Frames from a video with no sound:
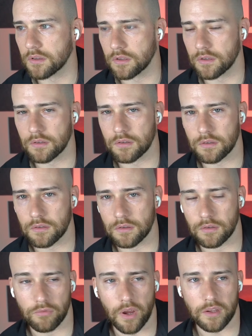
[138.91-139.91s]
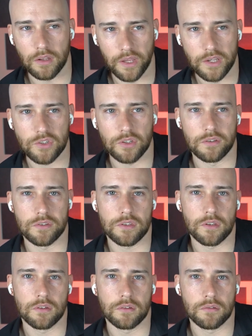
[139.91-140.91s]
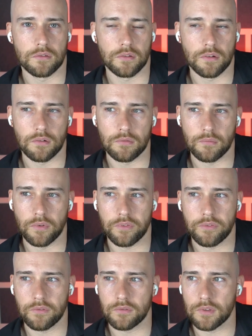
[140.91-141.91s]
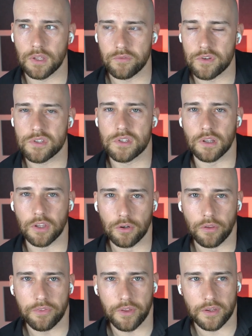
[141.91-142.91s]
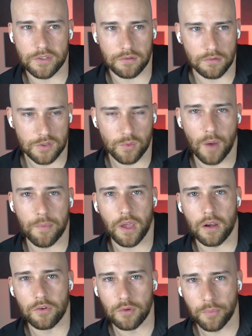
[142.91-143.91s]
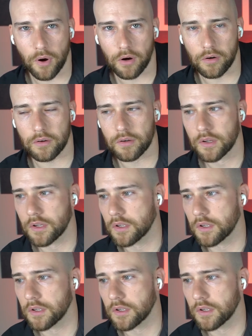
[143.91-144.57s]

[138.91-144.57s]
the regulations and, you know, with even just the little things, you know, swapping out a new part